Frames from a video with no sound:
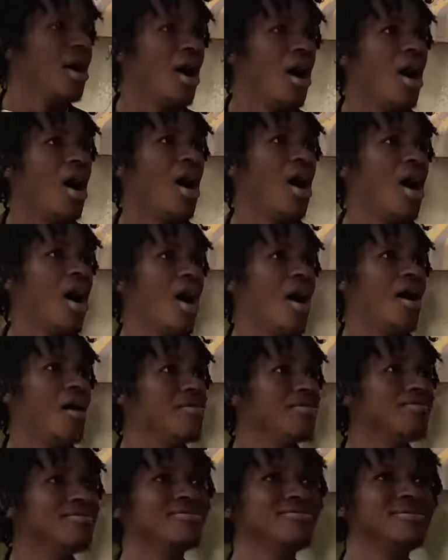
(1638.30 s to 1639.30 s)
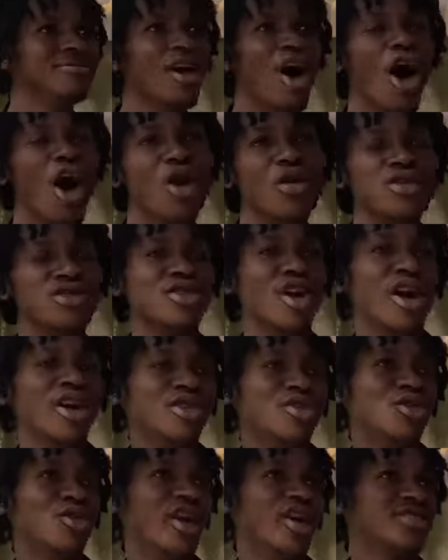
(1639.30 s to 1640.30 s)
No, it's not
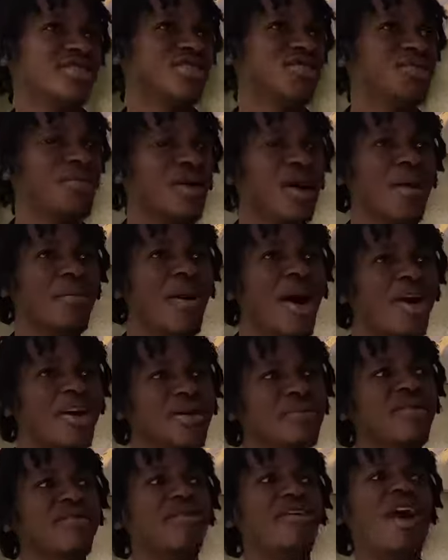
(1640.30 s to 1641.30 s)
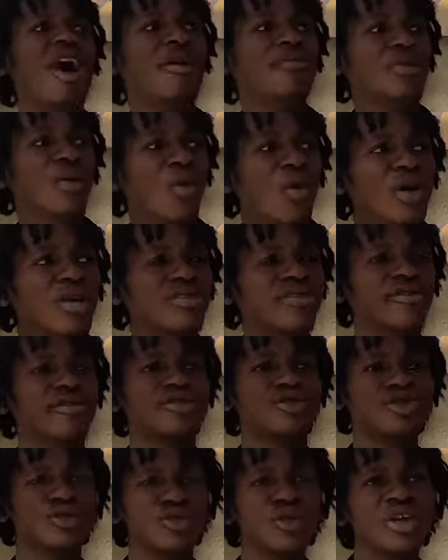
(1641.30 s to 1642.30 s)
in 2 years I speak Amharic. Before I've been working for
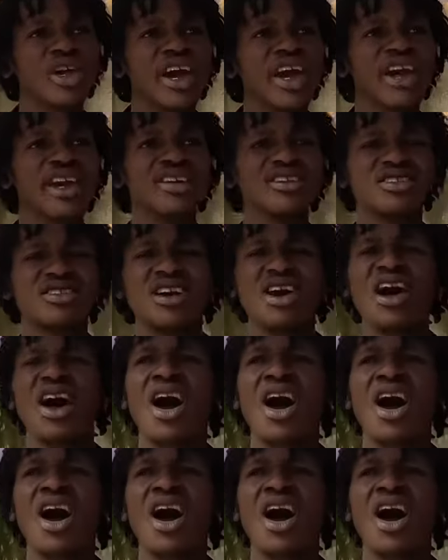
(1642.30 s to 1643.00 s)
2 years.